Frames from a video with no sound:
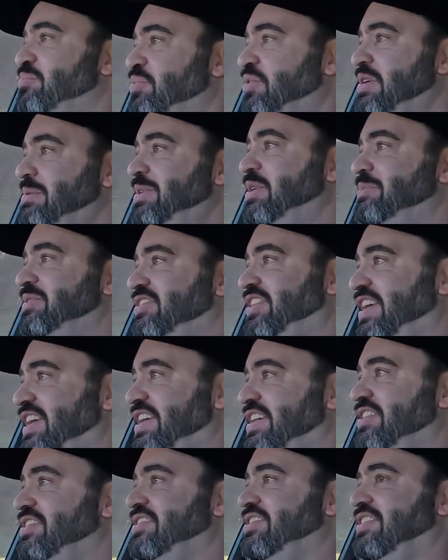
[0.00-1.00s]
premium
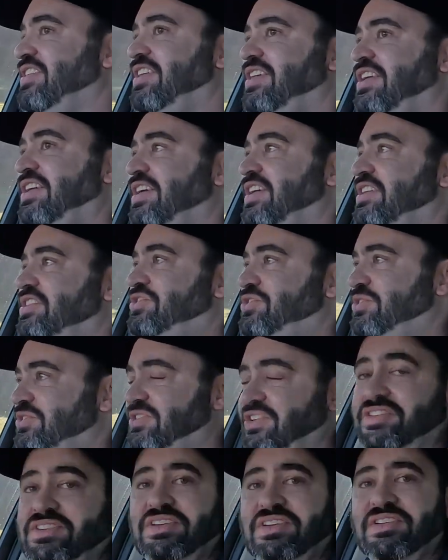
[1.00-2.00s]
sound
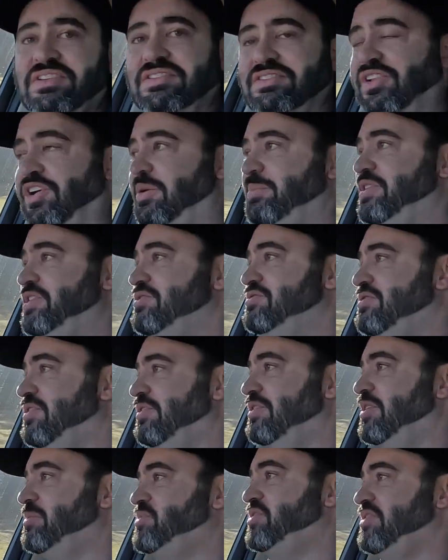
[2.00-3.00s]
dual zone climate
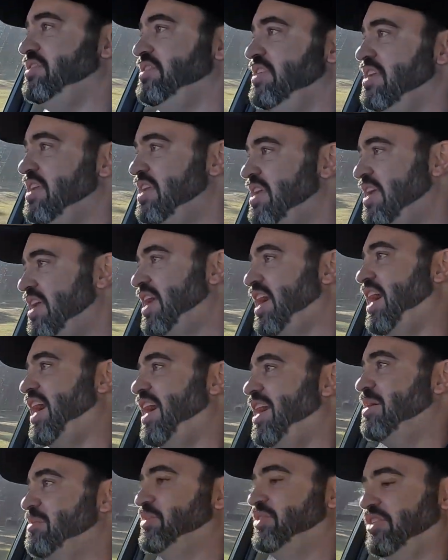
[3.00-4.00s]
control option.
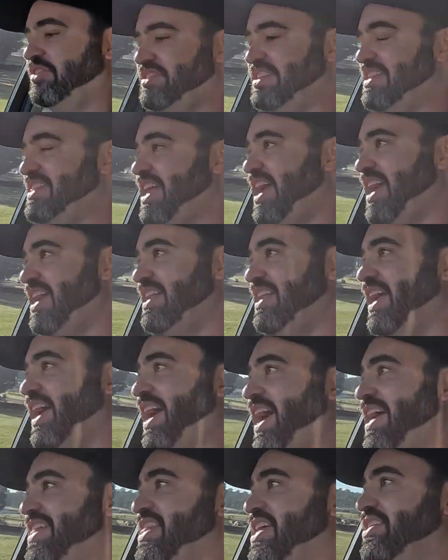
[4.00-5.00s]
So I did that,
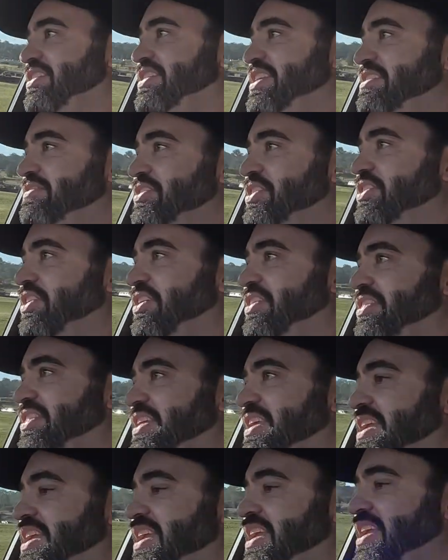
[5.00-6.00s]
and then I never got
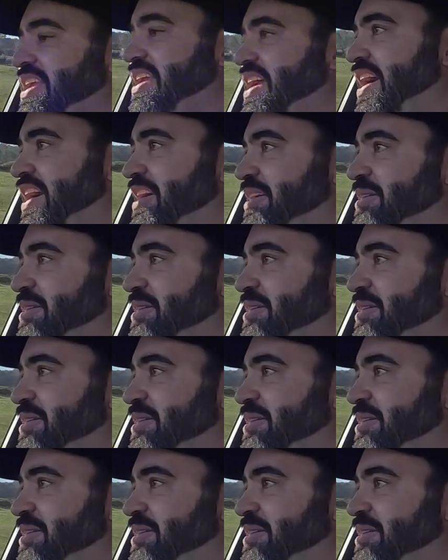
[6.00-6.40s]
the